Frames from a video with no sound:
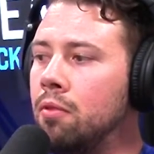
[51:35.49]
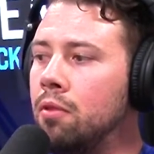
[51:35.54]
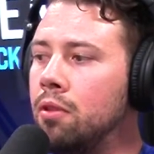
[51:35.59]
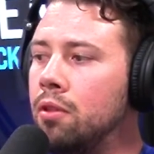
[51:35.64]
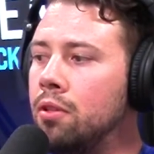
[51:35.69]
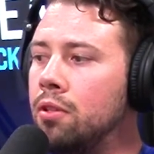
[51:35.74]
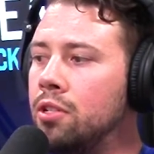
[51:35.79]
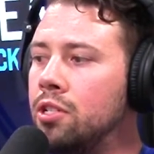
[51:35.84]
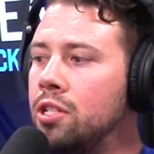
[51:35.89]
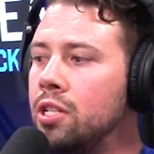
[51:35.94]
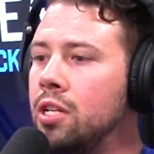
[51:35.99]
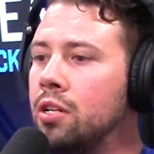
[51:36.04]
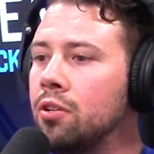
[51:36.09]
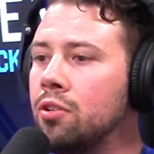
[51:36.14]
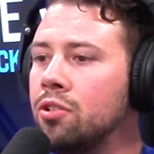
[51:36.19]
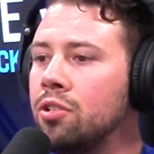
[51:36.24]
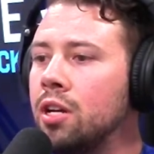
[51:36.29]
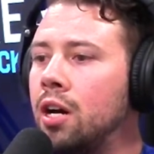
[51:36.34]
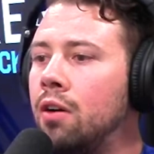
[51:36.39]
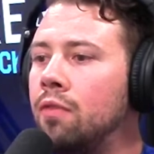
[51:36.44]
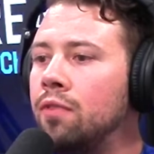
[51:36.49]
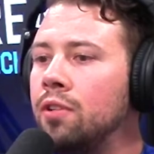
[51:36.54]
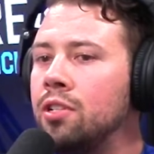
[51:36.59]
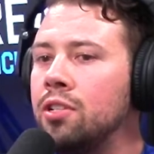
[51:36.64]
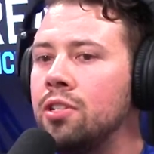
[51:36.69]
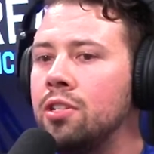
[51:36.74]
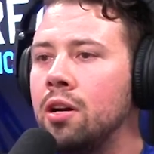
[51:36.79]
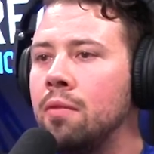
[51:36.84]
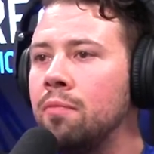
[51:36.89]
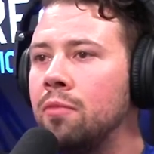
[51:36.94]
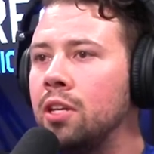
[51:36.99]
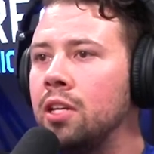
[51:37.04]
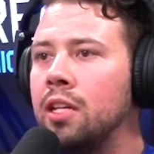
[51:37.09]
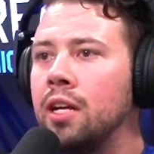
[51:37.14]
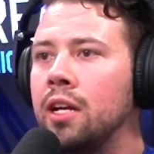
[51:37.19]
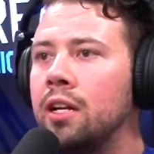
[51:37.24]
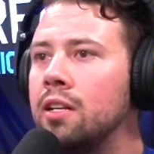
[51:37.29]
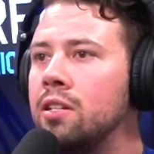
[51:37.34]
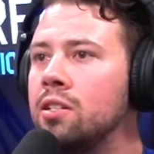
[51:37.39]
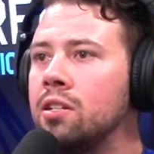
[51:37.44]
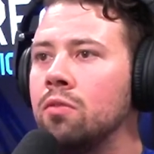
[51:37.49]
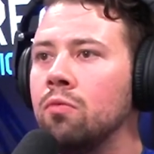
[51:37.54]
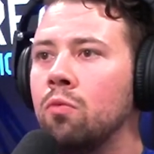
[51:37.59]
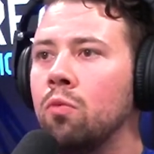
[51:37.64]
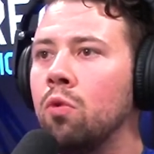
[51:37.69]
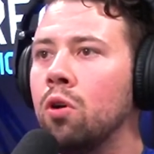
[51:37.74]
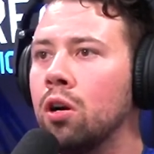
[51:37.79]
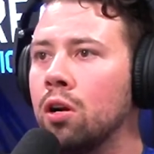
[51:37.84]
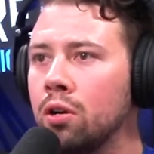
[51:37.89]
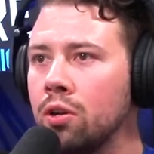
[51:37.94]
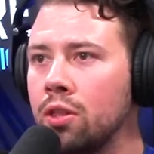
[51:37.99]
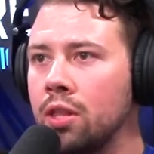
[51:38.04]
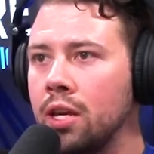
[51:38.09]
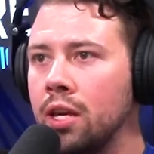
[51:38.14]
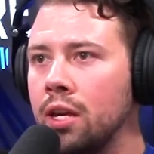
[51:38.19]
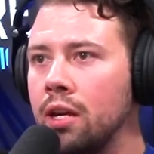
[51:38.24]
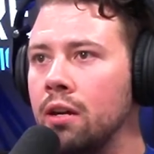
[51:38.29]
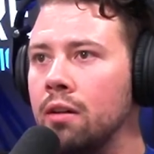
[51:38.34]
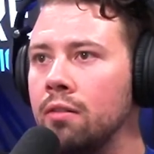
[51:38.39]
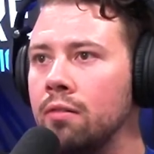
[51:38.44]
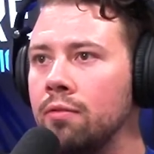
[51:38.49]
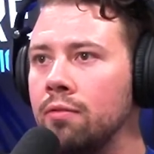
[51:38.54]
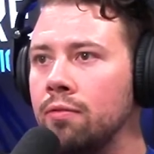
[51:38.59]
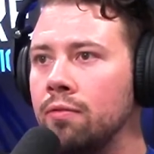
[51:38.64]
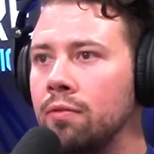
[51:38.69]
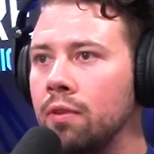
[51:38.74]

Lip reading: see yourself as something that isn't worthy of